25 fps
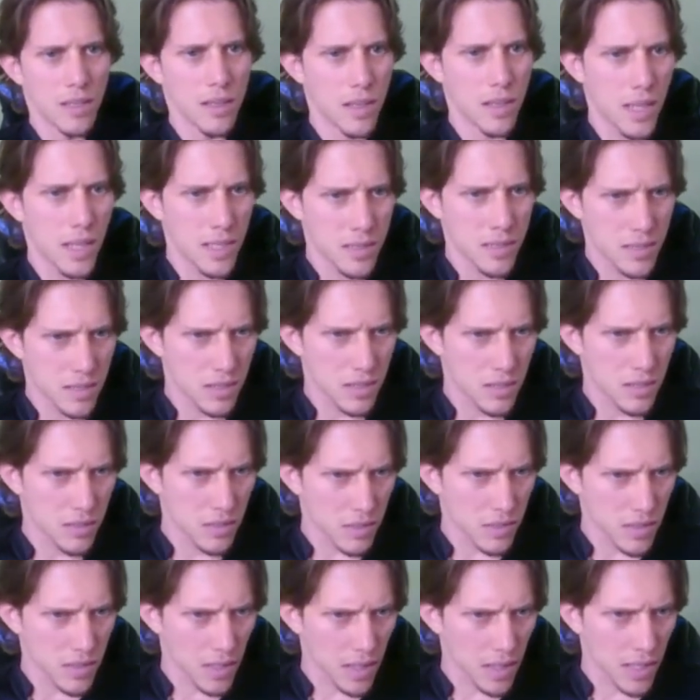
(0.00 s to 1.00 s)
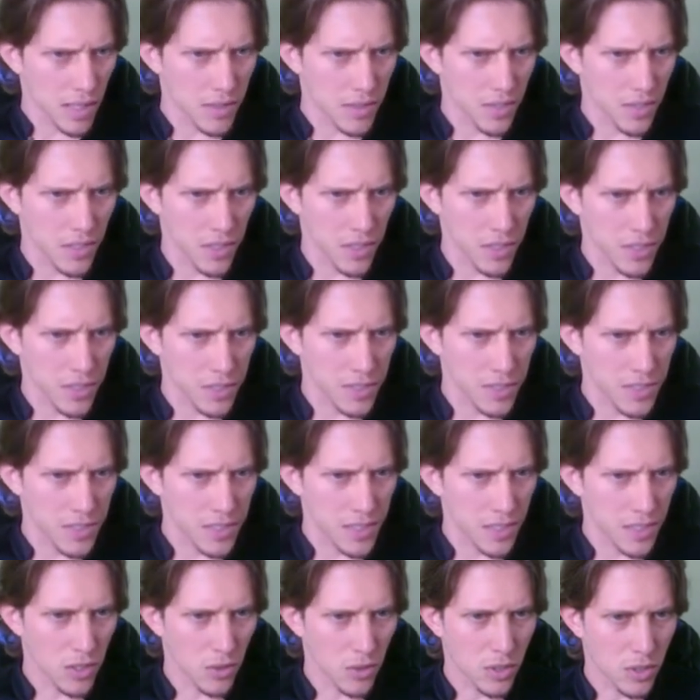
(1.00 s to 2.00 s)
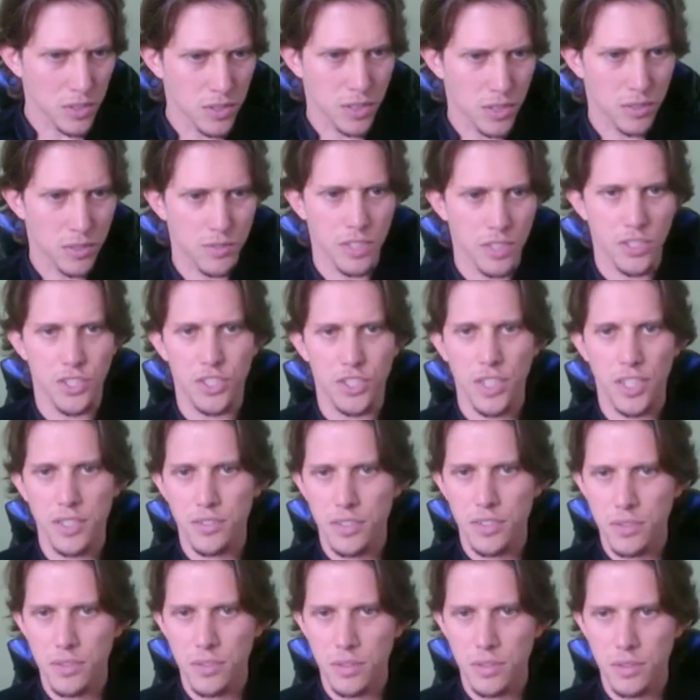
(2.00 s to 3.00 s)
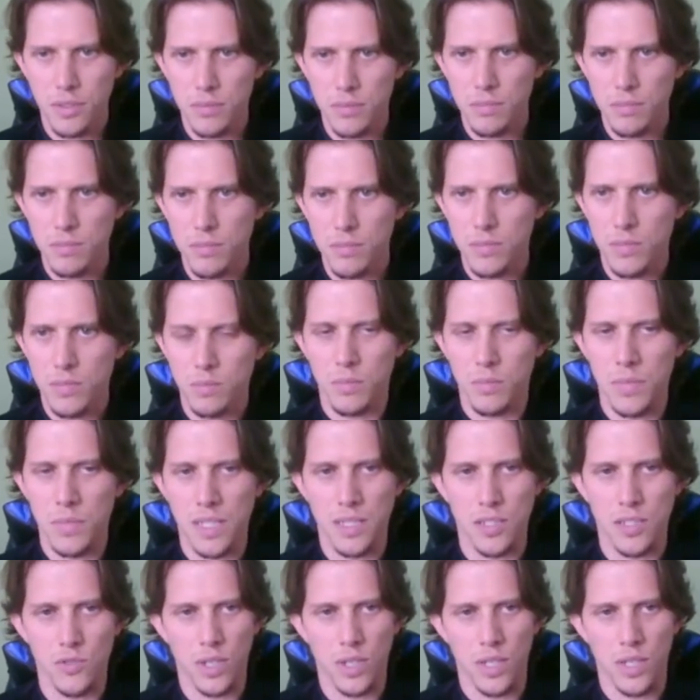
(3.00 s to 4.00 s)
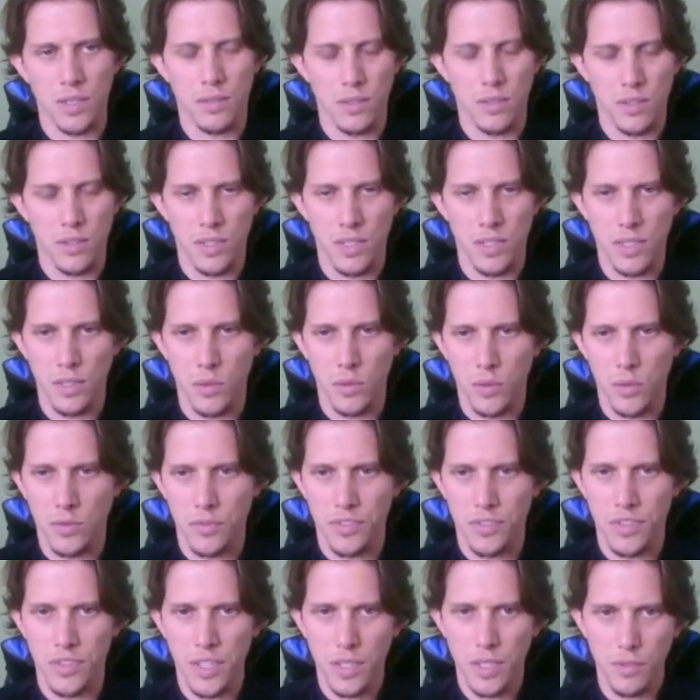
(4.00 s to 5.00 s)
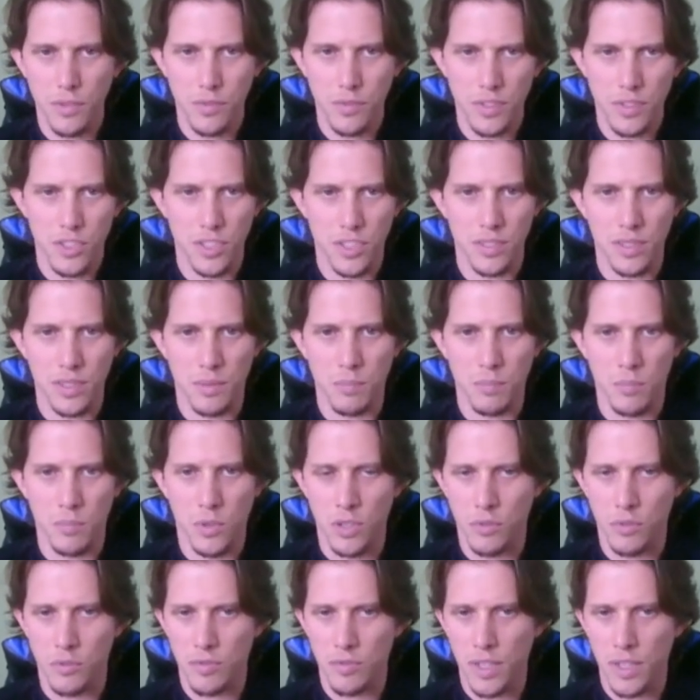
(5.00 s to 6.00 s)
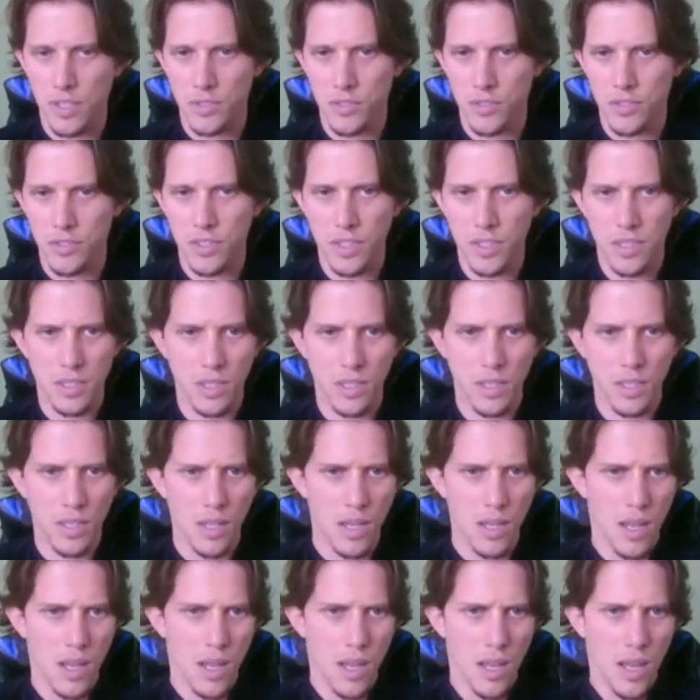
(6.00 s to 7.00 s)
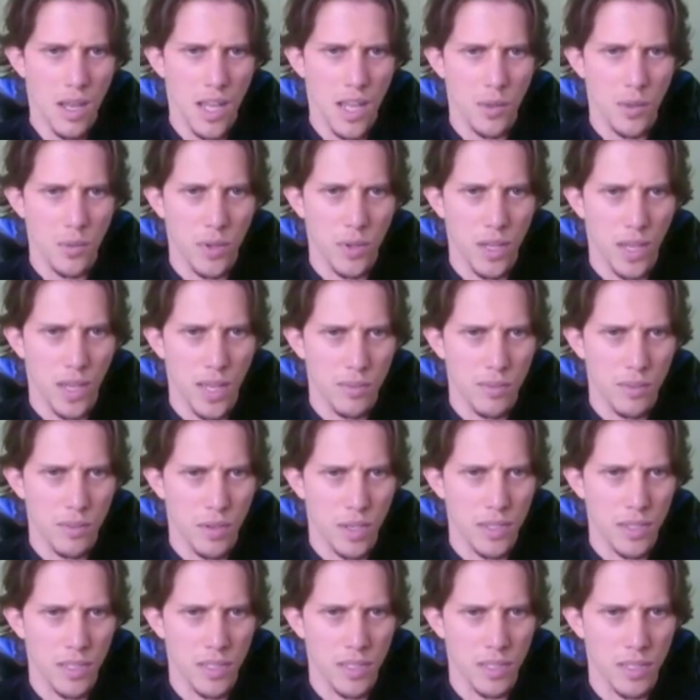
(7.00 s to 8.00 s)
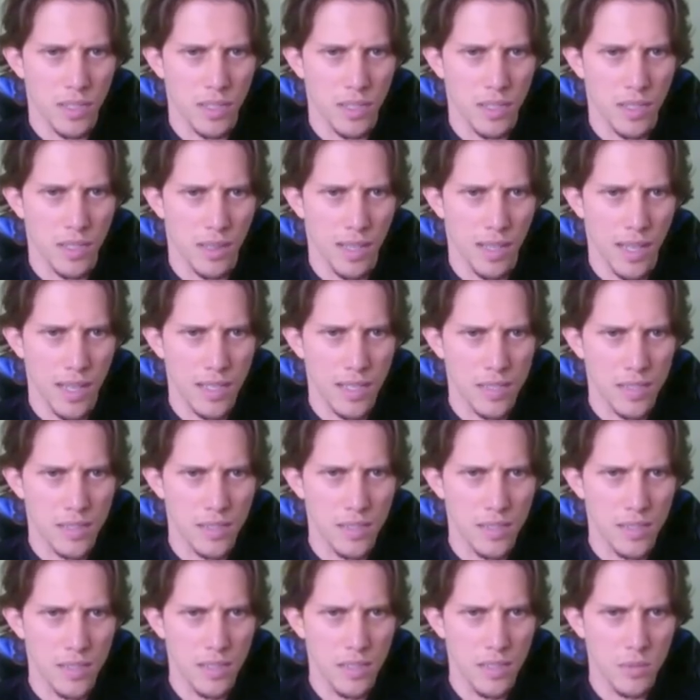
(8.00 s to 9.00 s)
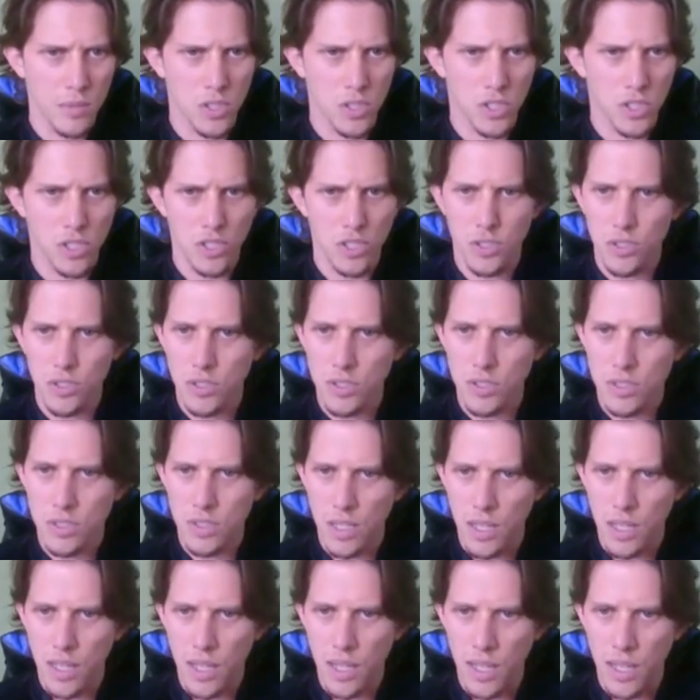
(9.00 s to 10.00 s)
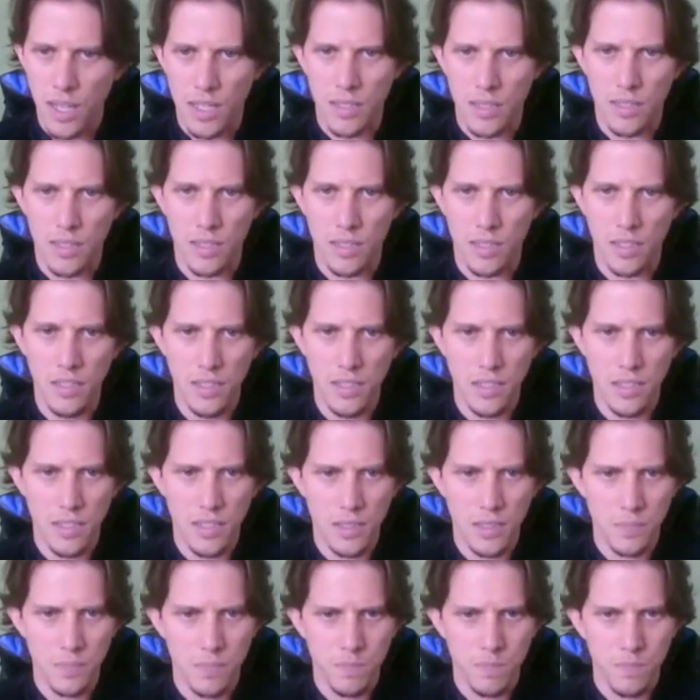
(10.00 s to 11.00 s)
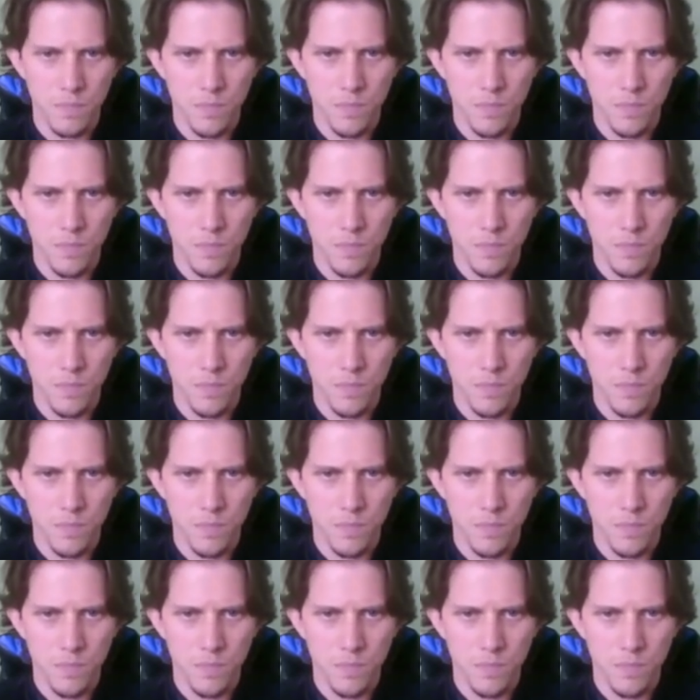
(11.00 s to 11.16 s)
Let's select here the Order of the Shattered Throne, because we are dealing with Sigrith. She's a mono-faction seeker. And we have already here her legacy. We should add here.